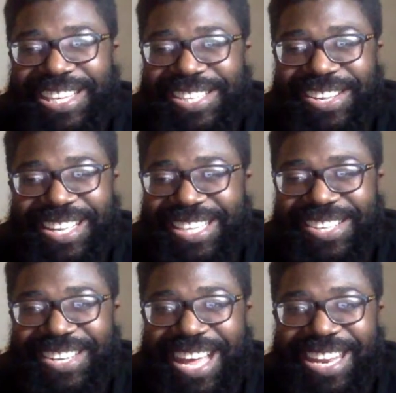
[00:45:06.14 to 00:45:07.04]
it's not
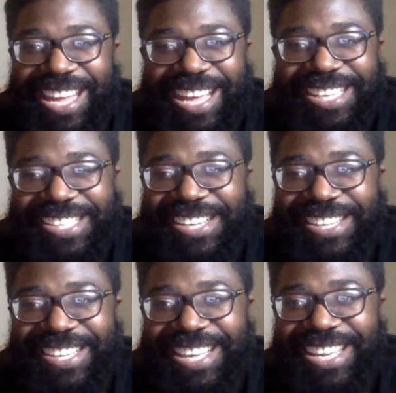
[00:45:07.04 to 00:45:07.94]
like that.
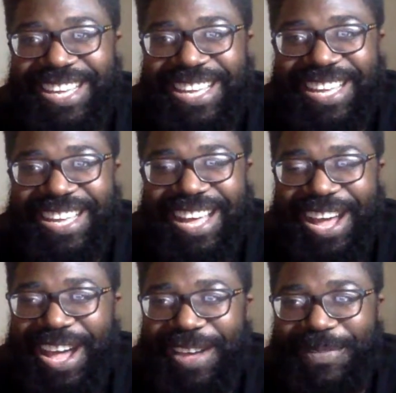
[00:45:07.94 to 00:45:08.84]
So
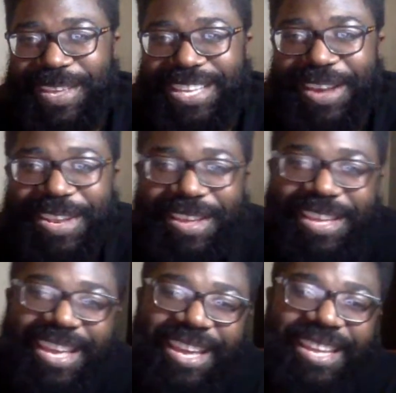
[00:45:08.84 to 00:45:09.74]
I think
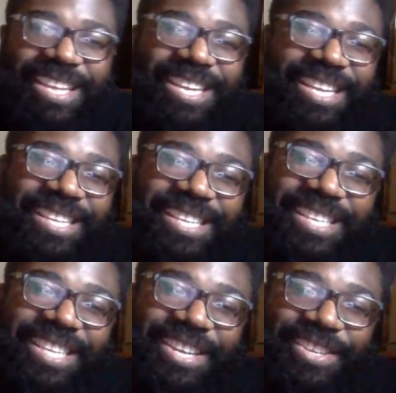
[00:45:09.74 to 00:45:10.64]

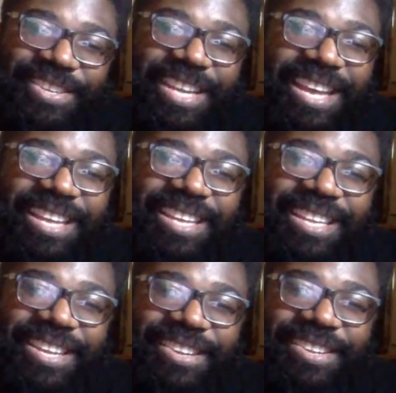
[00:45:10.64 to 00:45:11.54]
you don't do that. You
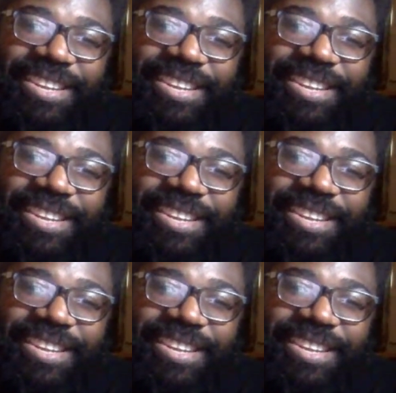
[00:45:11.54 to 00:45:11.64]
don't do